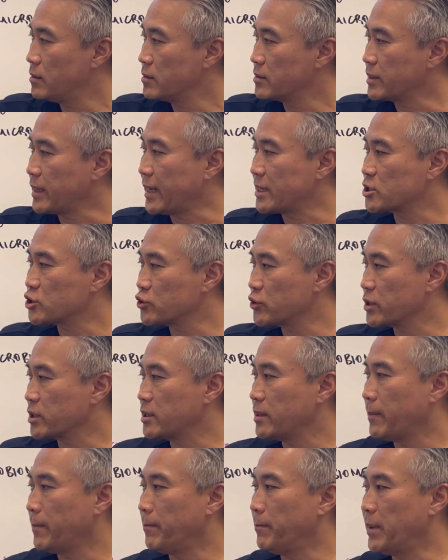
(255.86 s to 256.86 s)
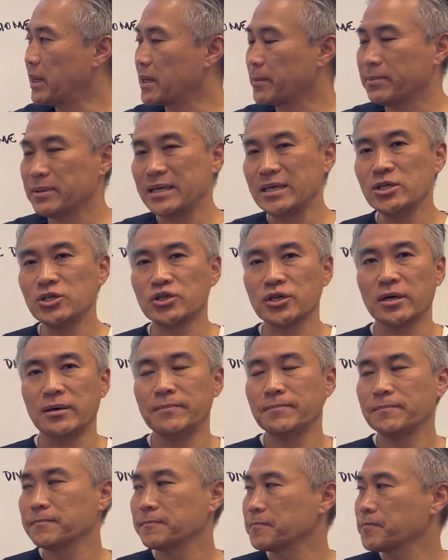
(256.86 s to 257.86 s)
Gastric metaplasia.
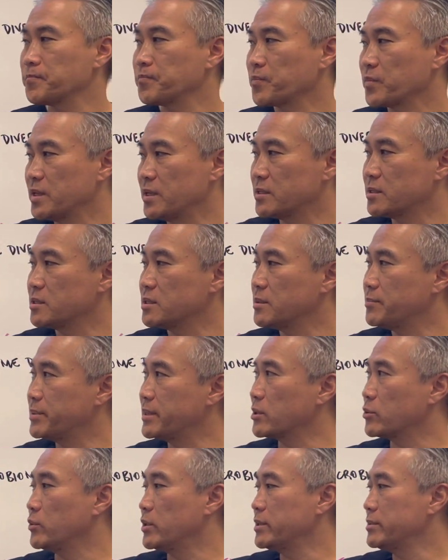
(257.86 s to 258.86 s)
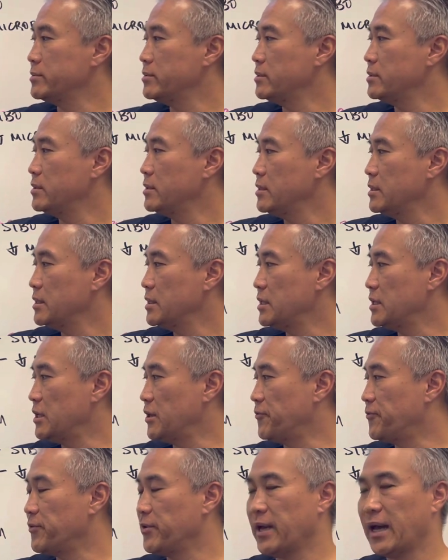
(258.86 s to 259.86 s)
This is a big one.
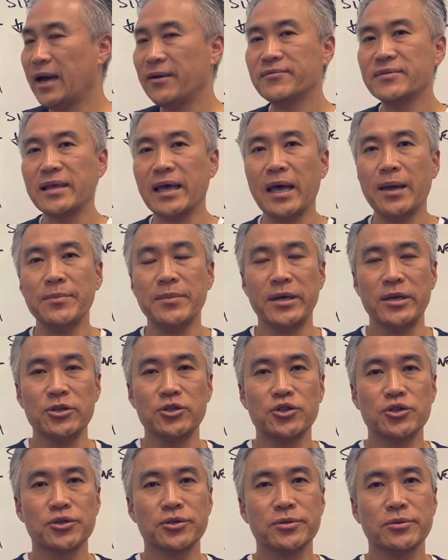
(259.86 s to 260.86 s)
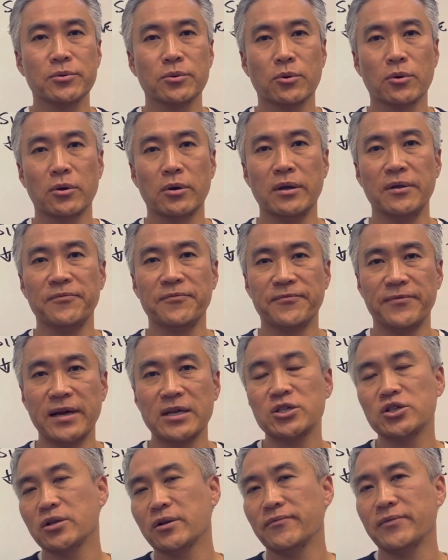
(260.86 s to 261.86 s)
If you have damage or
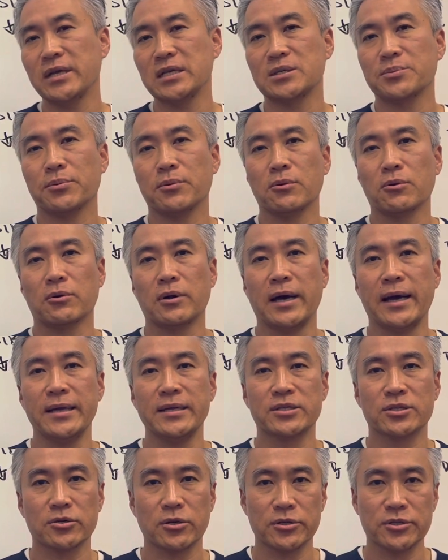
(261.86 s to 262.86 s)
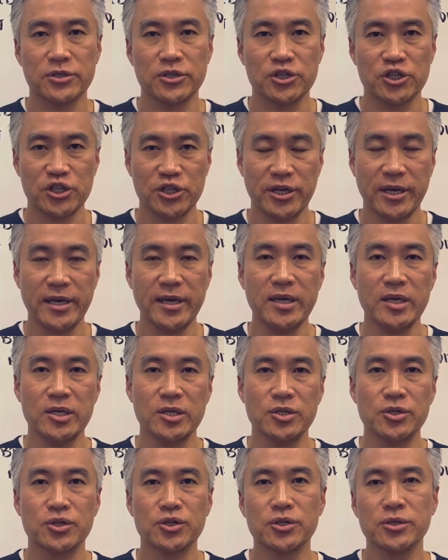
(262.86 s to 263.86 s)
infection of H. pylori, it starts to
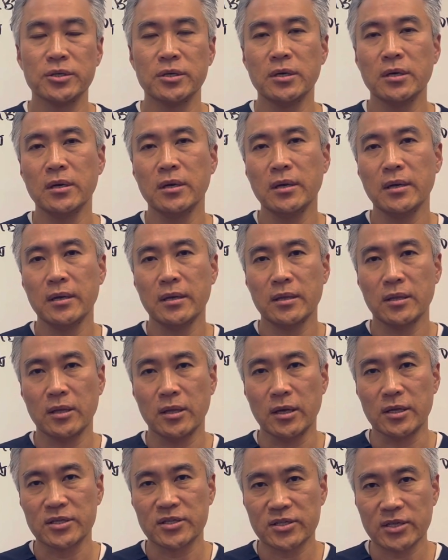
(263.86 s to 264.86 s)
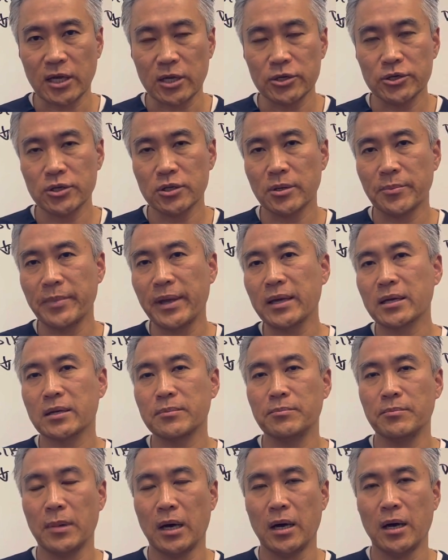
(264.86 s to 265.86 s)
change the cellular me-
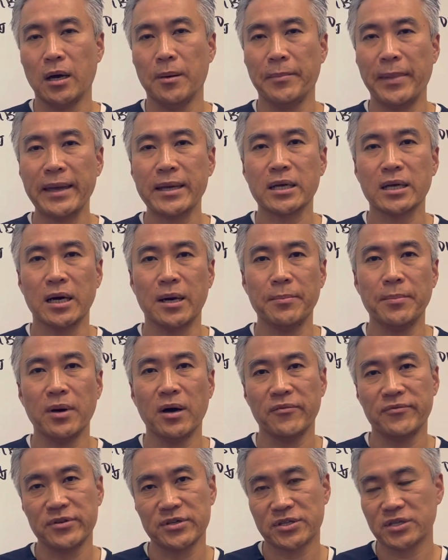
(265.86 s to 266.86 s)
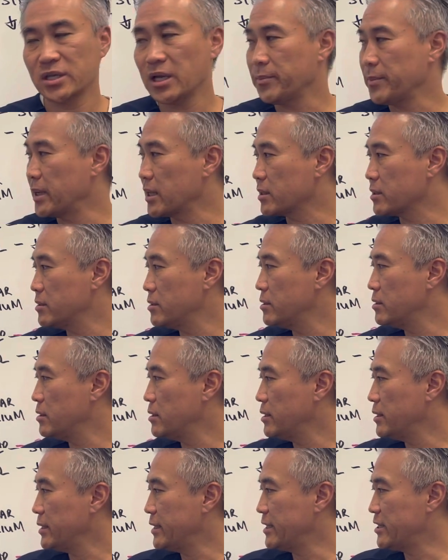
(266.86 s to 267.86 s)
uh, makeup of your stomach.
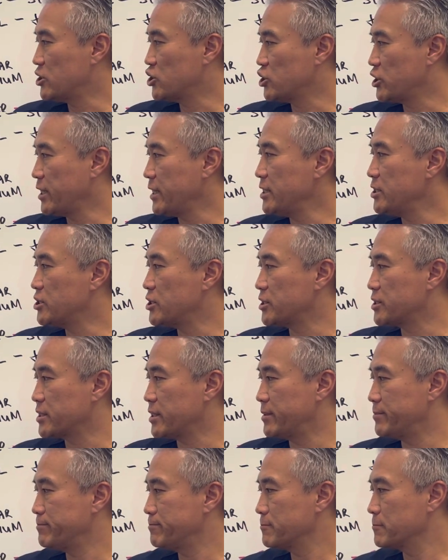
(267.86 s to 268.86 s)
It changes it